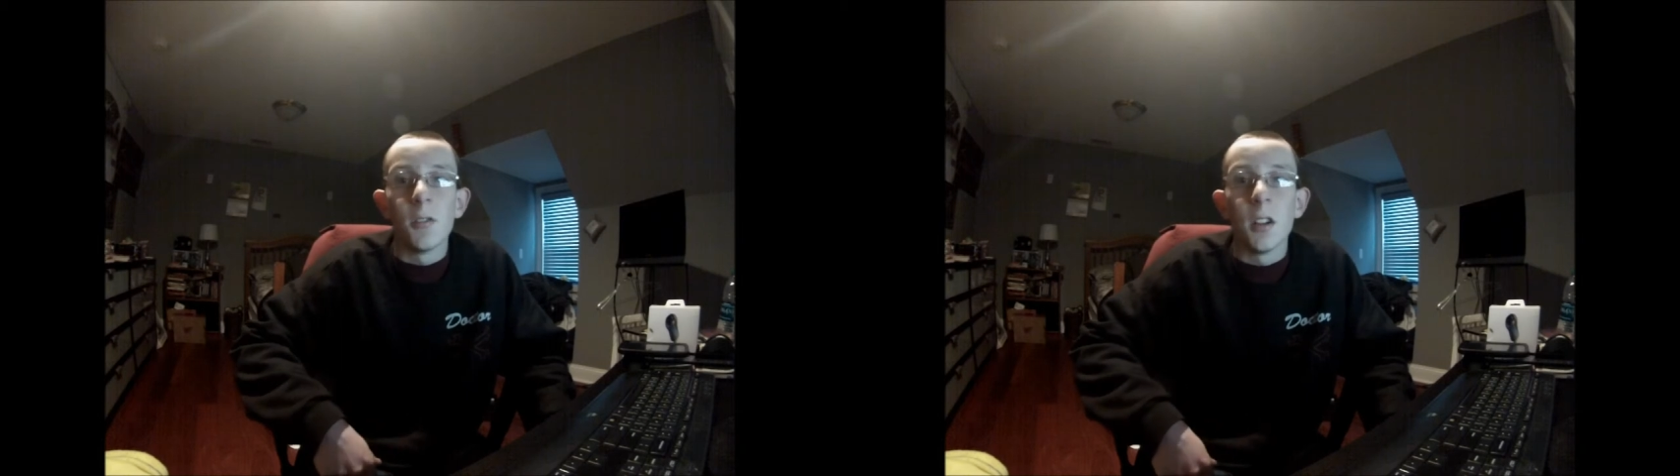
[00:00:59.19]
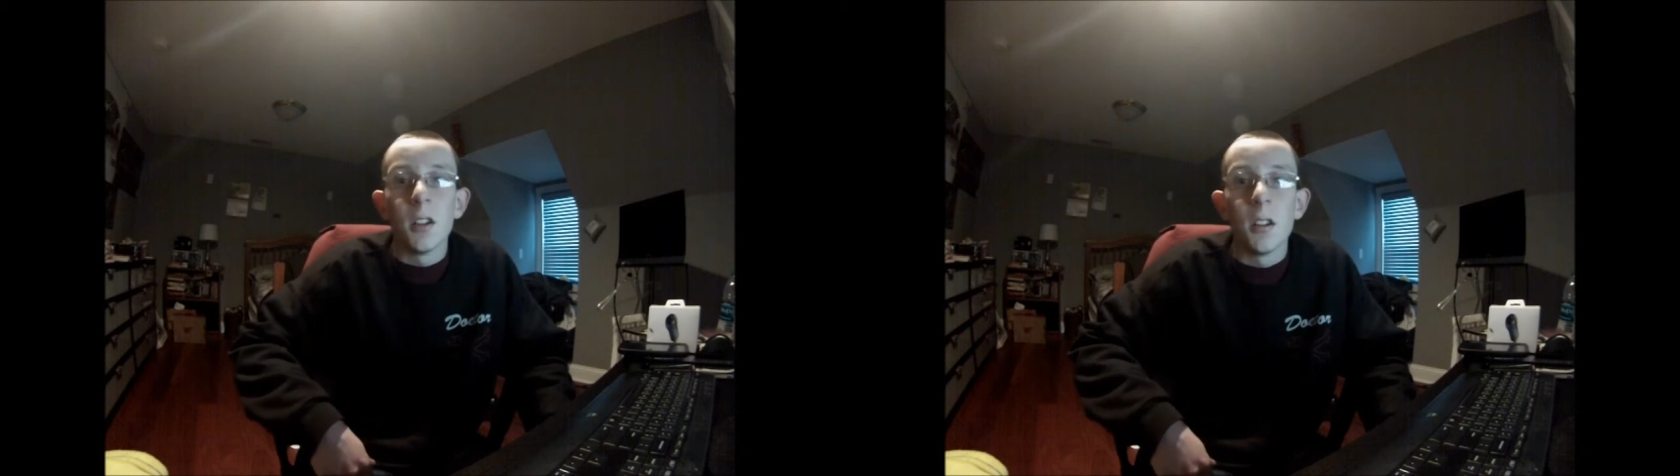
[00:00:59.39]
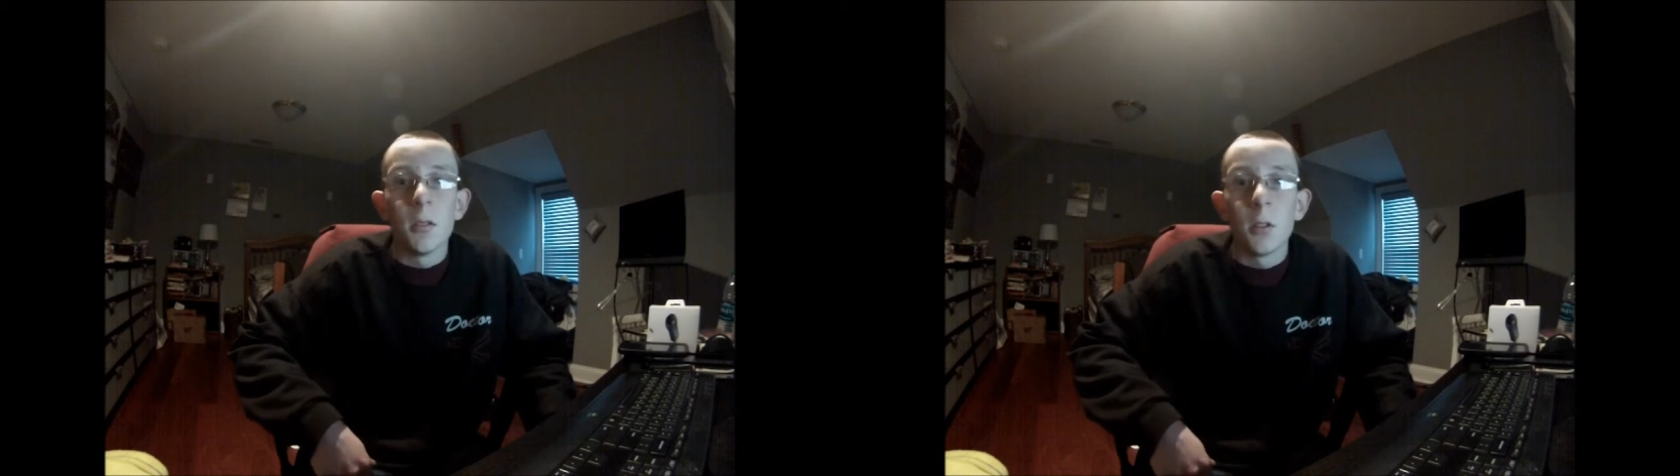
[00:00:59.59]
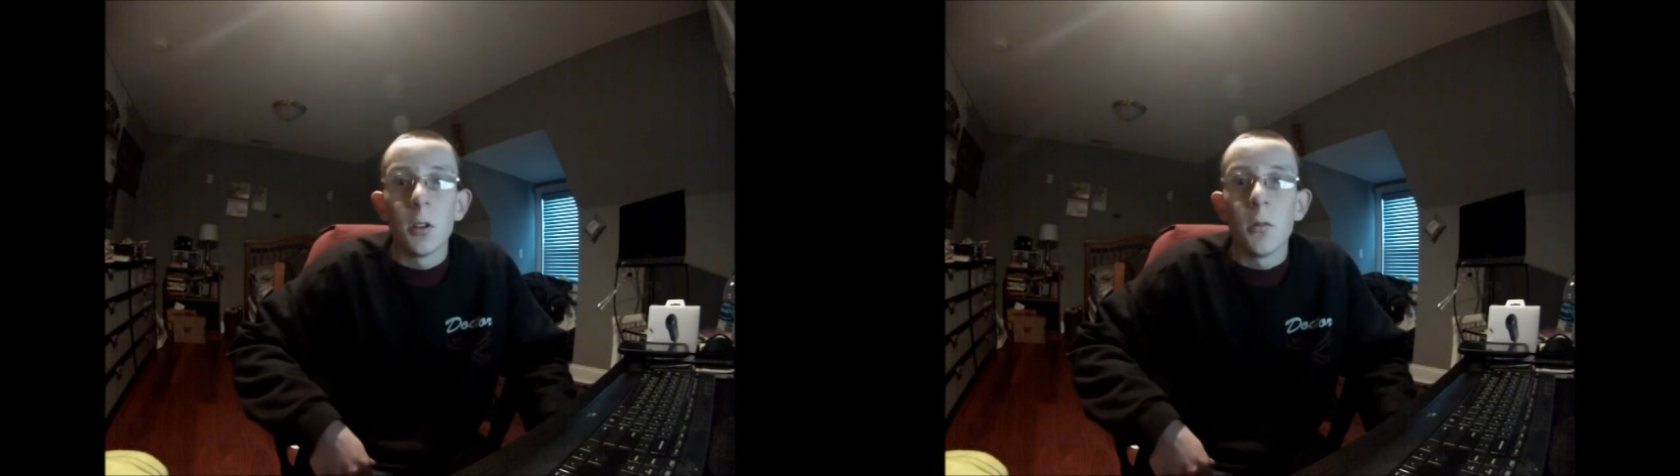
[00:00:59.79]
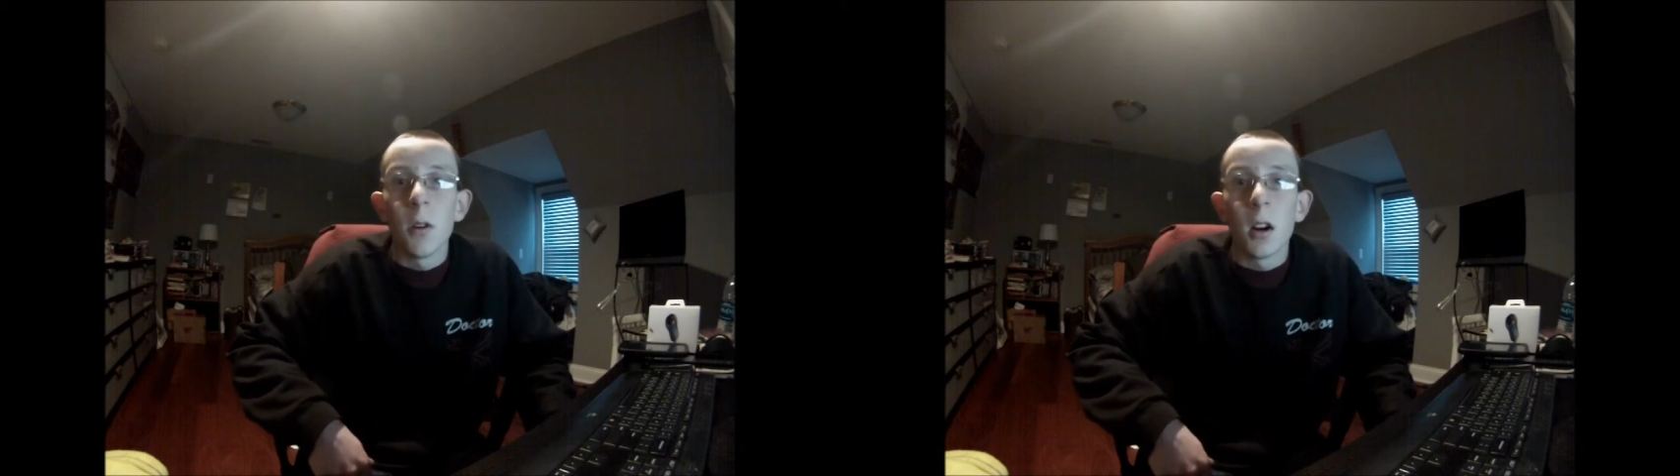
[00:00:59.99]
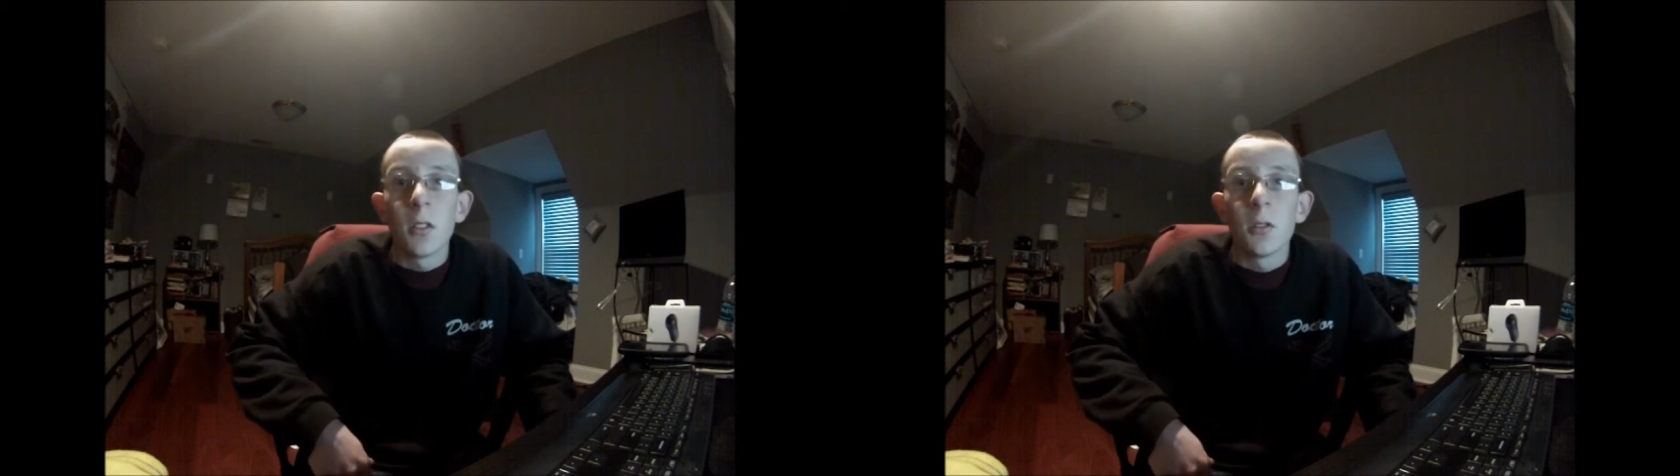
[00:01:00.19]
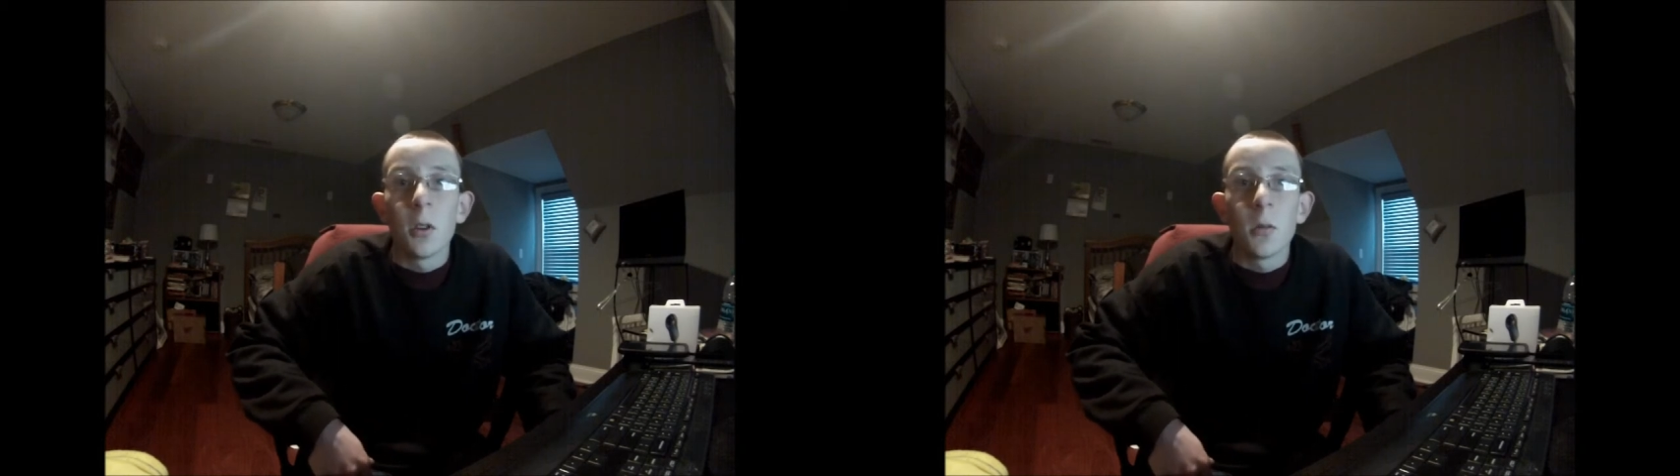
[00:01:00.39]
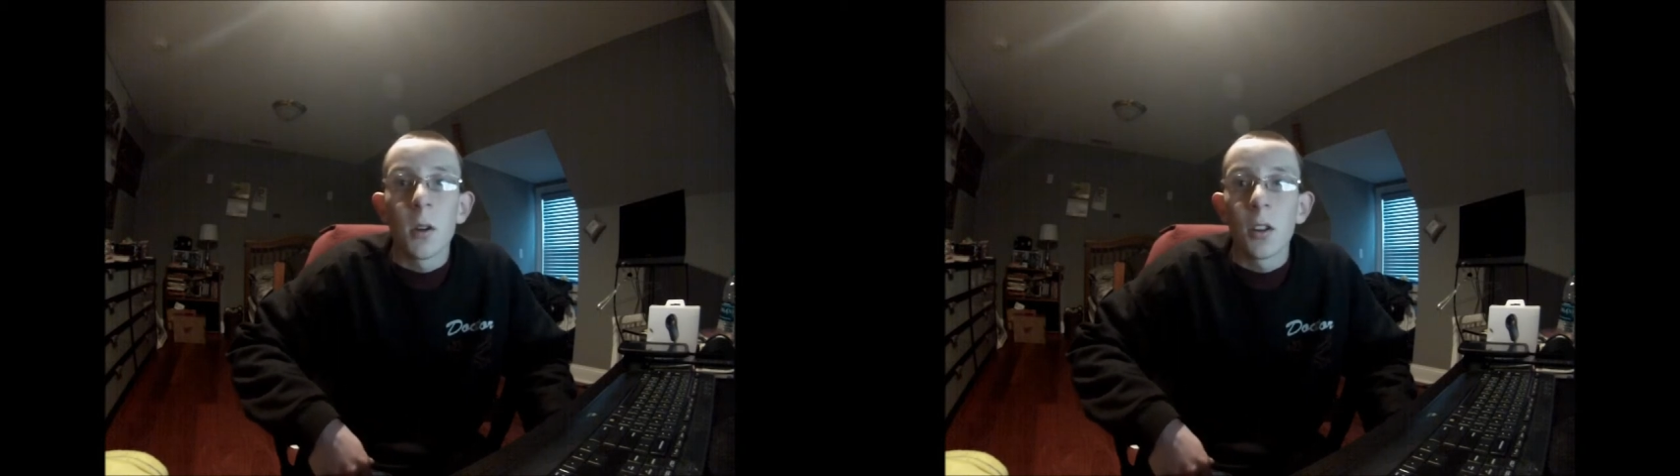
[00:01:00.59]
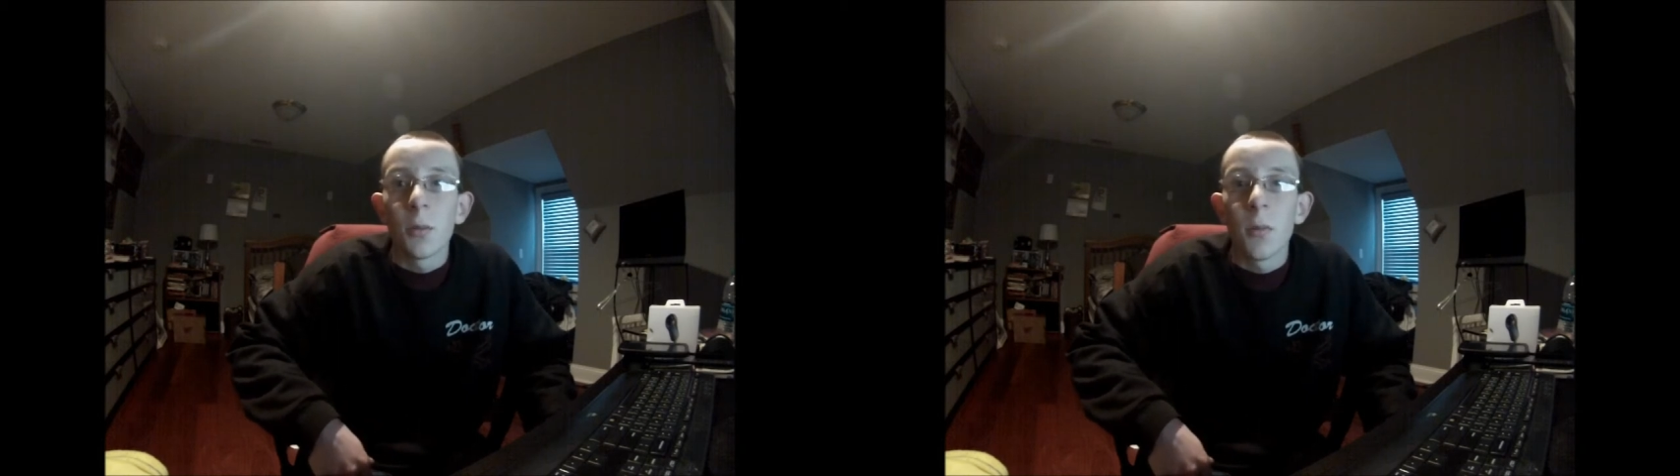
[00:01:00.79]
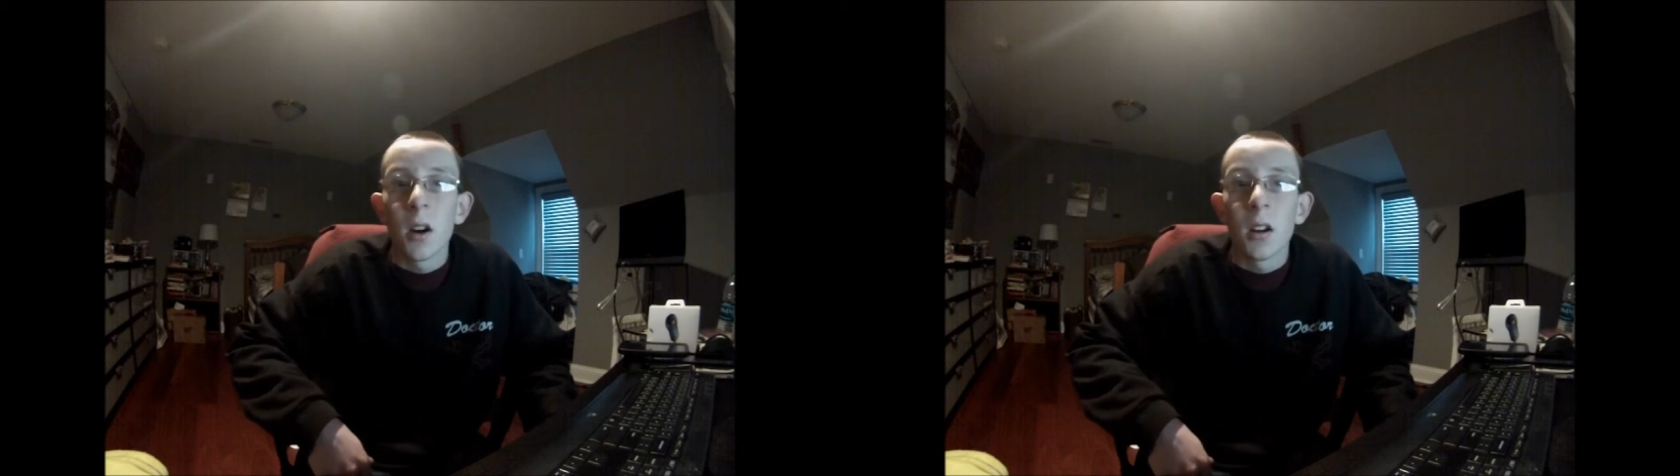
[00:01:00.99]
video to go watch. Don't watch
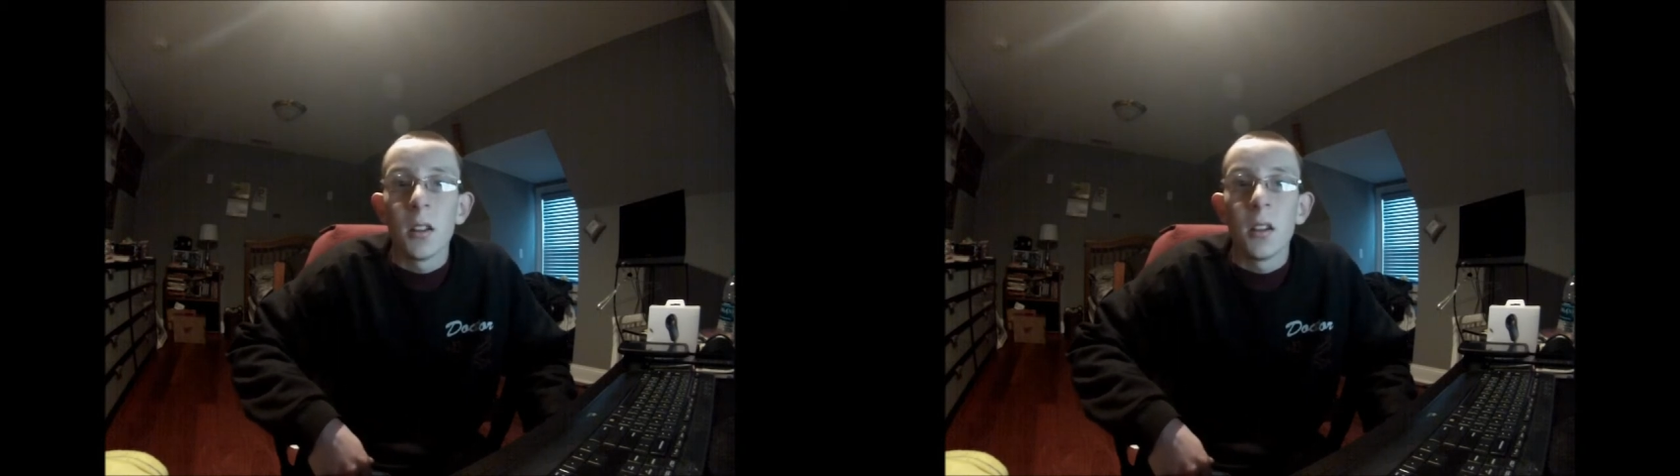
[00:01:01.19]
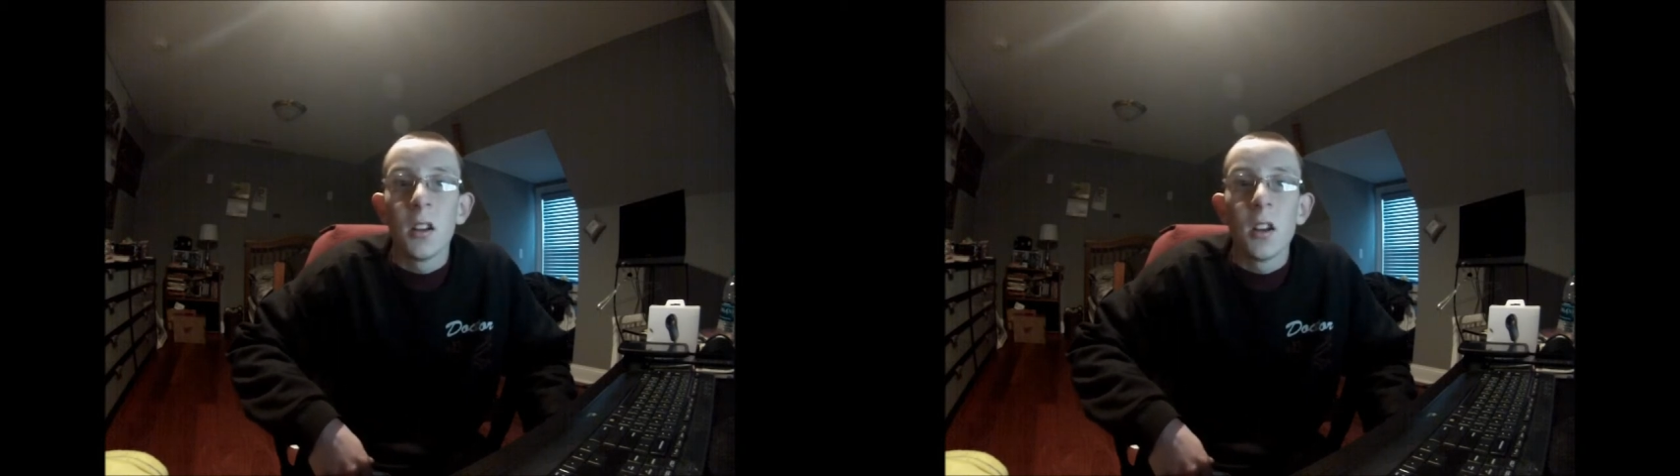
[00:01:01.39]
mine.